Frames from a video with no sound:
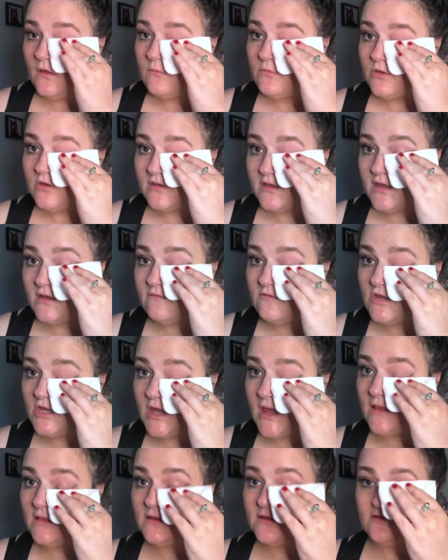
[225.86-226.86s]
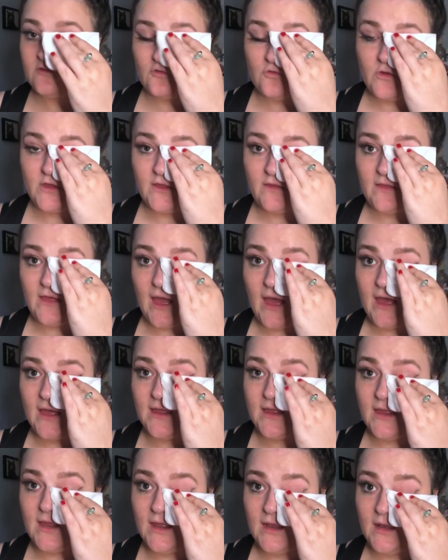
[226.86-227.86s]
just kind of gently soaking the
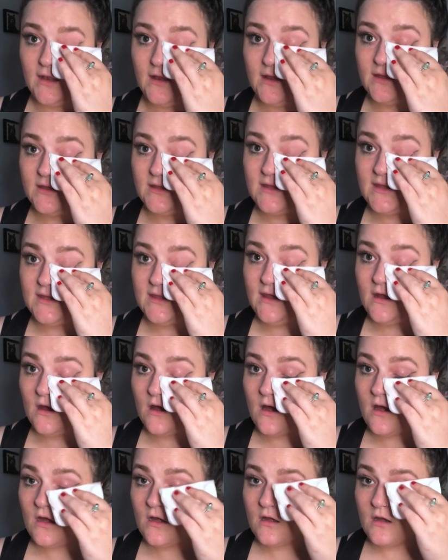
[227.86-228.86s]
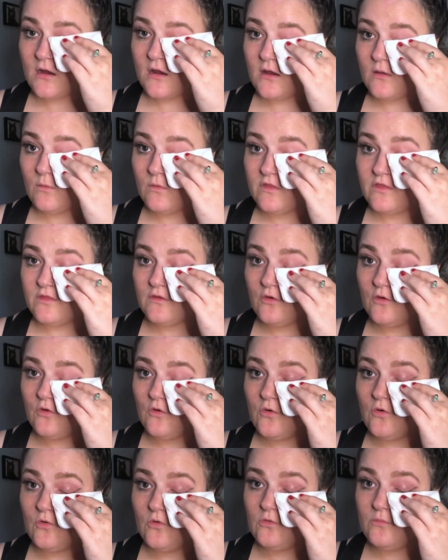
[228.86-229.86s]
eye area here, the
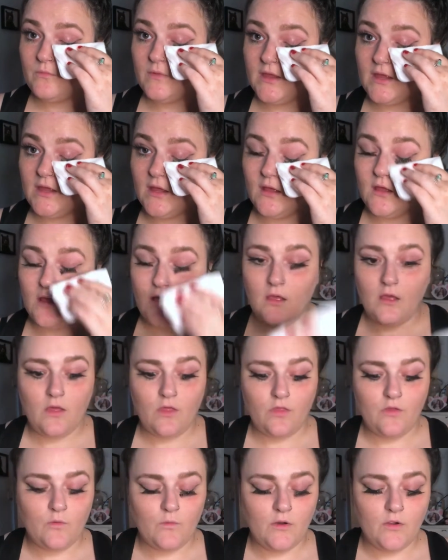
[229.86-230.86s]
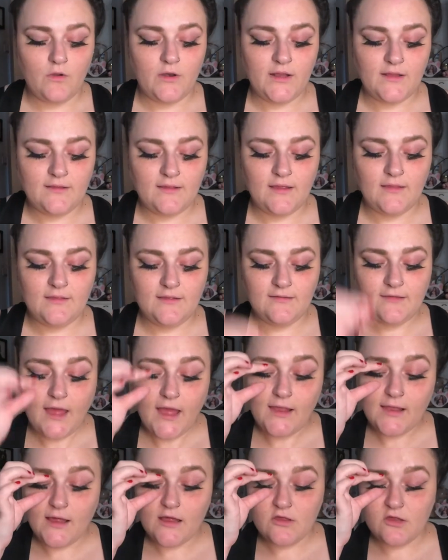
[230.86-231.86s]
goal being that we're going to take these
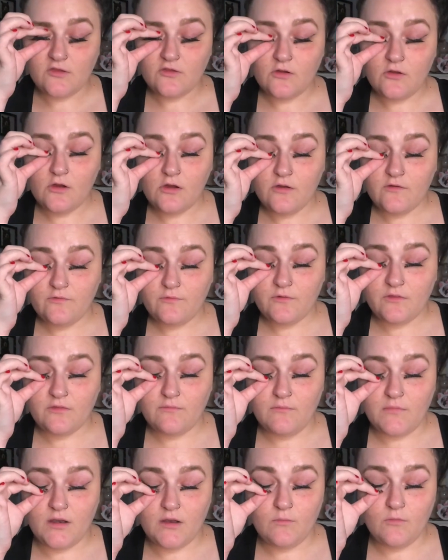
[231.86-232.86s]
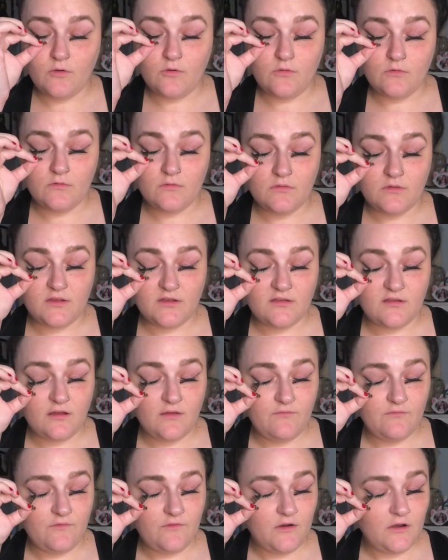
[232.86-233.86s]
eyelashes off with minimal
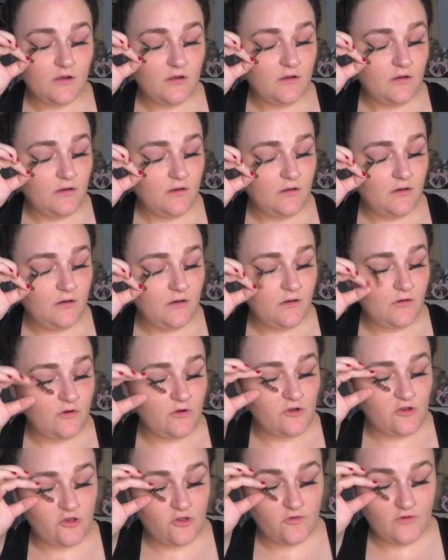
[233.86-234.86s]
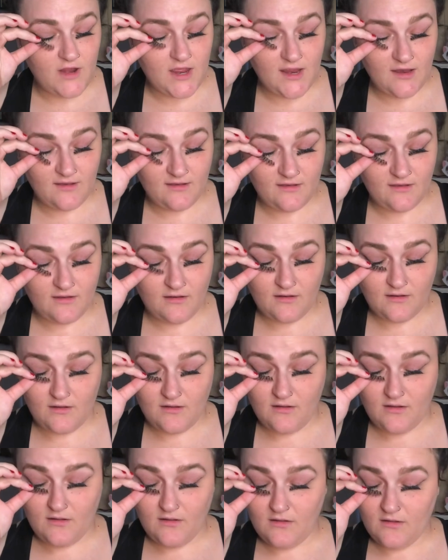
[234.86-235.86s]
discomfort or stress.
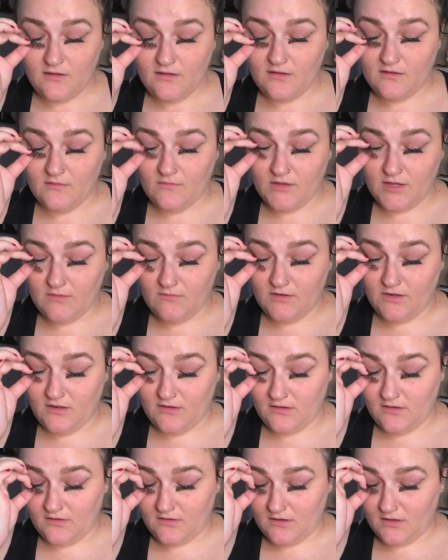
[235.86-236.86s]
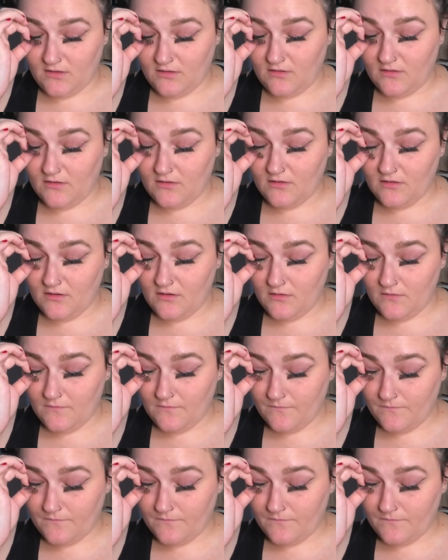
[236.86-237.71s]
Sometimes easier said than done.